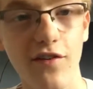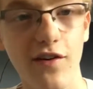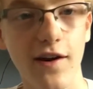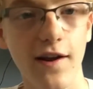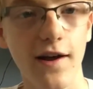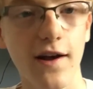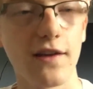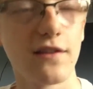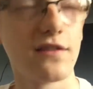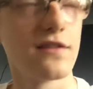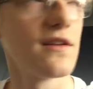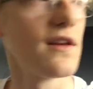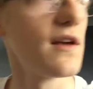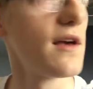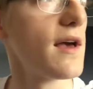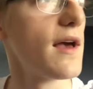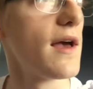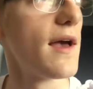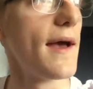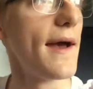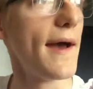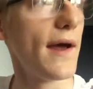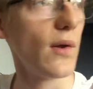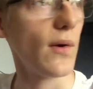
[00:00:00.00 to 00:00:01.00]
very nice.
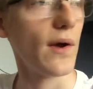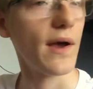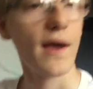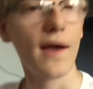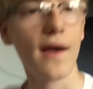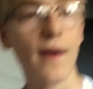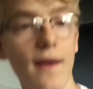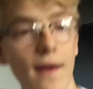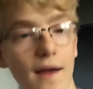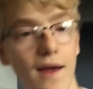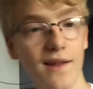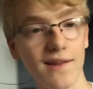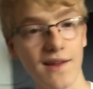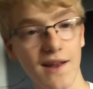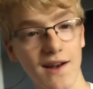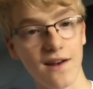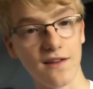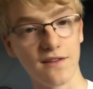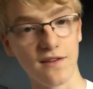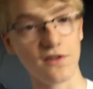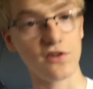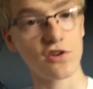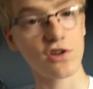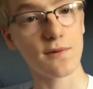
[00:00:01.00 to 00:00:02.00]
Anyway, a
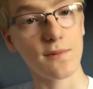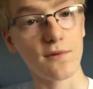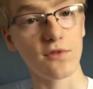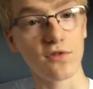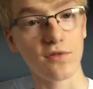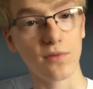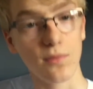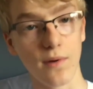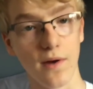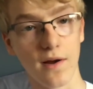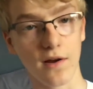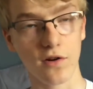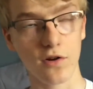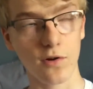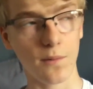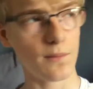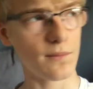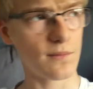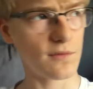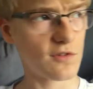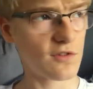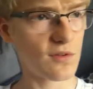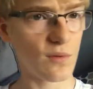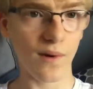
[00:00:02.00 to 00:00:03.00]
lady's actually coming to work,
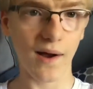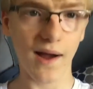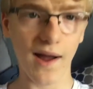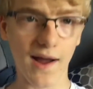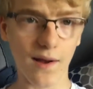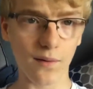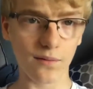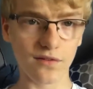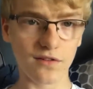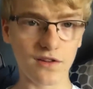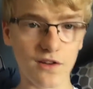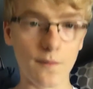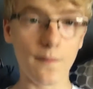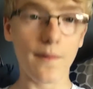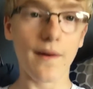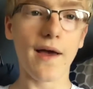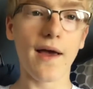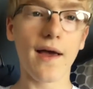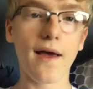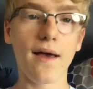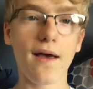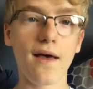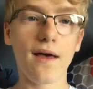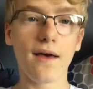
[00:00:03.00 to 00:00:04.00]
coming to our house in a
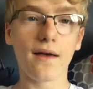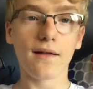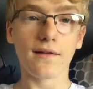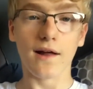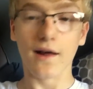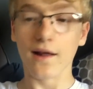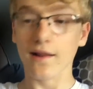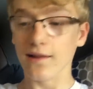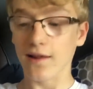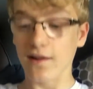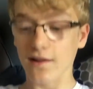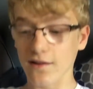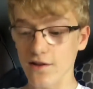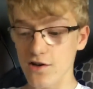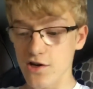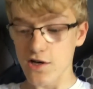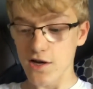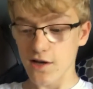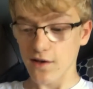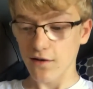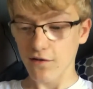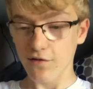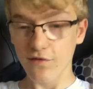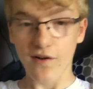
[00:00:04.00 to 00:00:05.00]
bit,
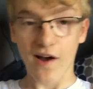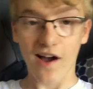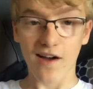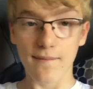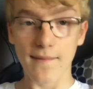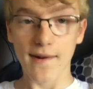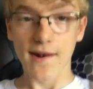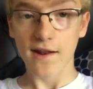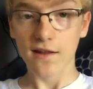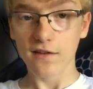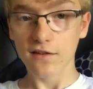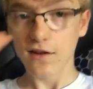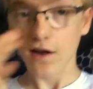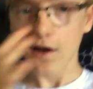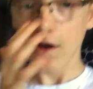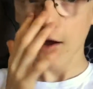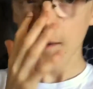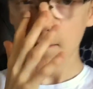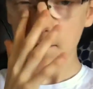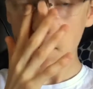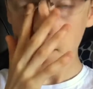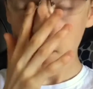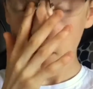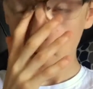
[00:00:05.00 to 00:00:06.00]
literally 5 minutes
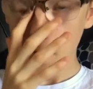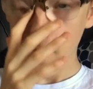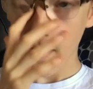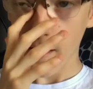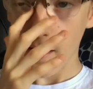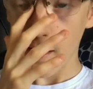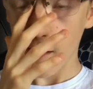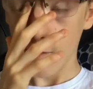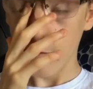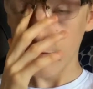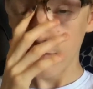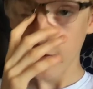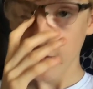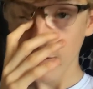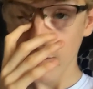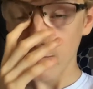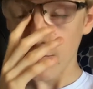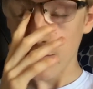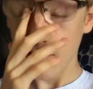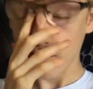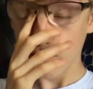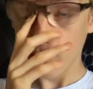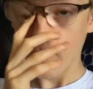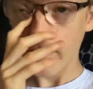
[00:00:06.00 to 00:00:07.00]
time, 6
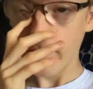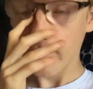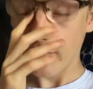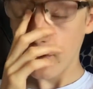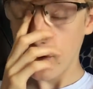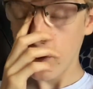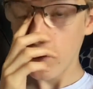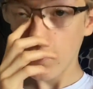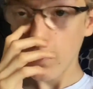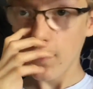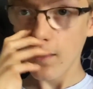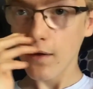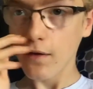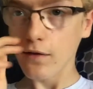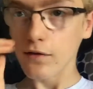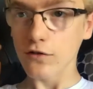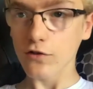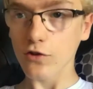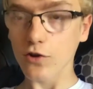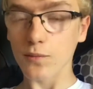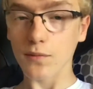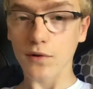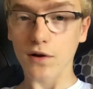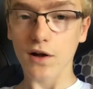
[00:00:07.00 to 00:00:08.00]
minutes, whatever,
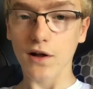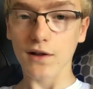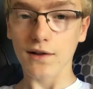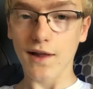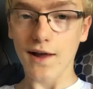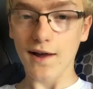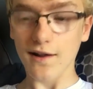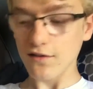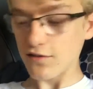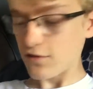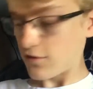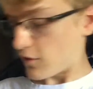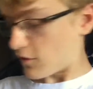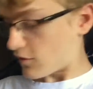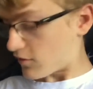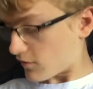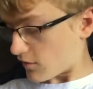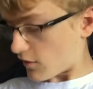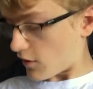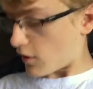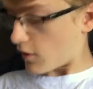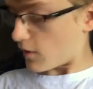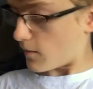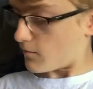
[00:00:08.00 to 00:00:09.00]
to come and collect
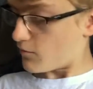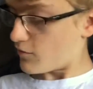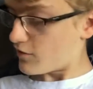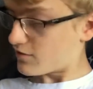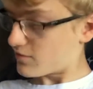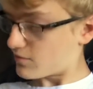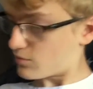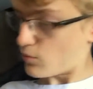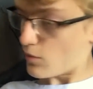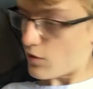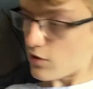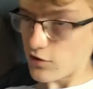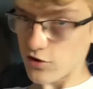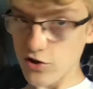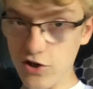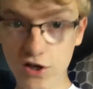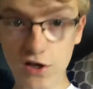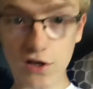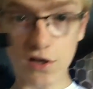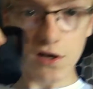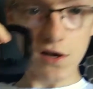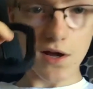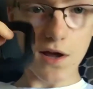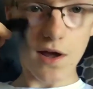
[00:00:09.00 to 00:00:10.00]
this
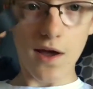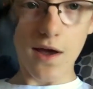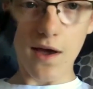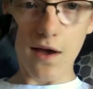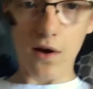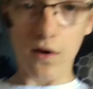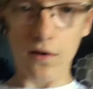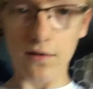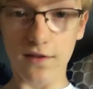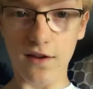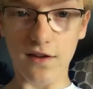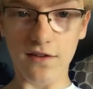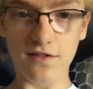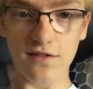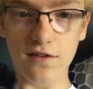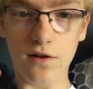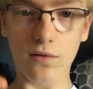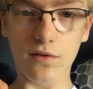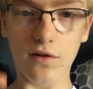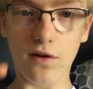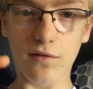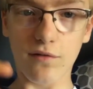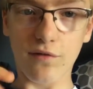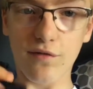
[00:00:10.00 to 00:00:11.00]
wristwatch. Because I
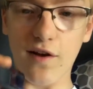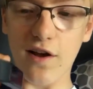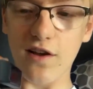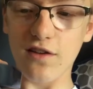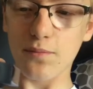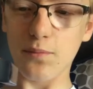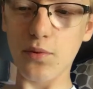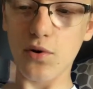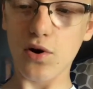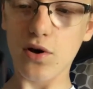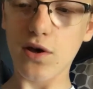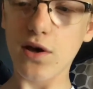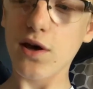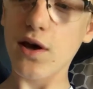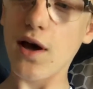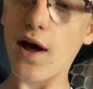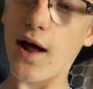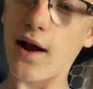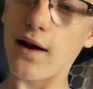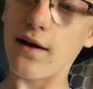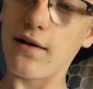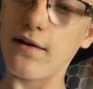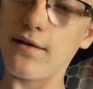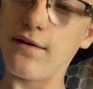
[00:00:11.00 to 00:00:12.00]
sold it on Facebook
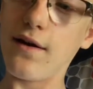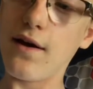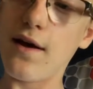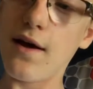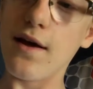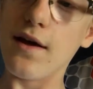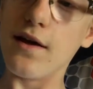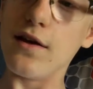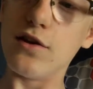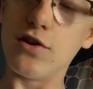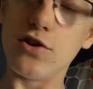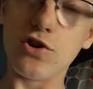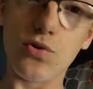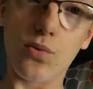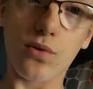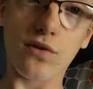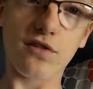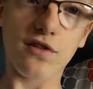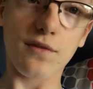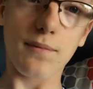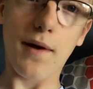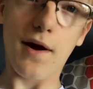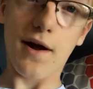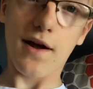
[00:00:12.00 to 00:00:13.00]
and she
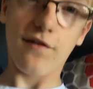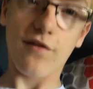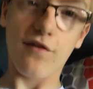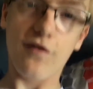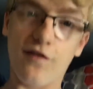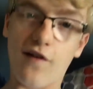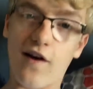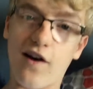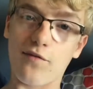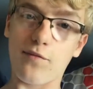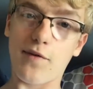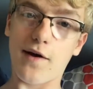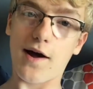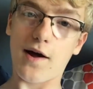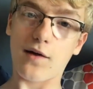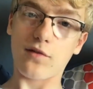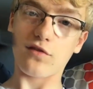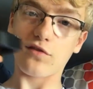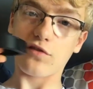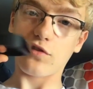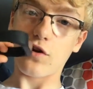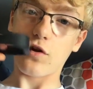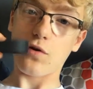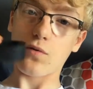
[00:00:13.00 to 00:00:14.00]
wants to buy it for £5,
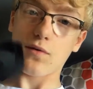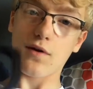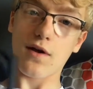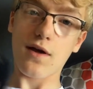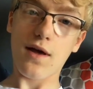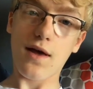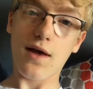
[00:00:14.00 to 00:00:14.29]
so